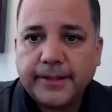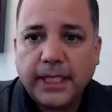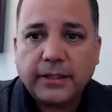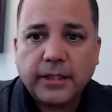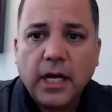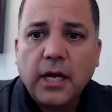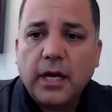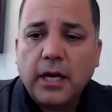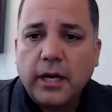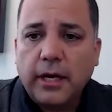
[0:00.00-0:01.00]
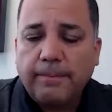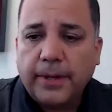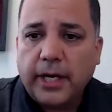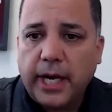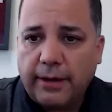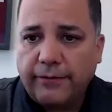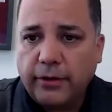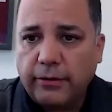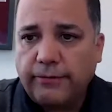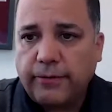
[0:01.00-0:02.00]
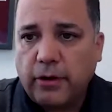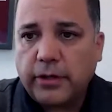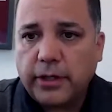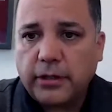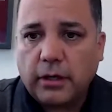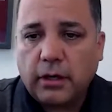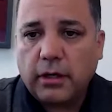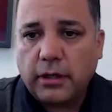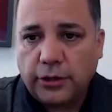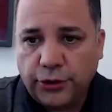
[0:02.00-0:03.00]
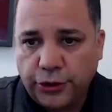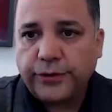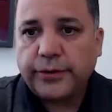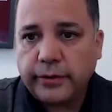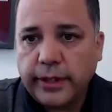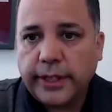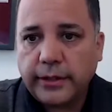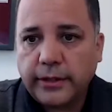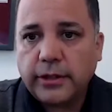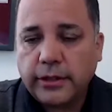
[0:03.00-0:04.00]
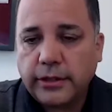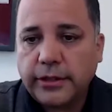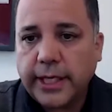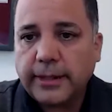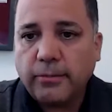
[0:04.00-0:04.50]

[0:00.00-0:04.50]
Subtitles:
Yes. But a heavier focus on the junior liens on the second mortgage.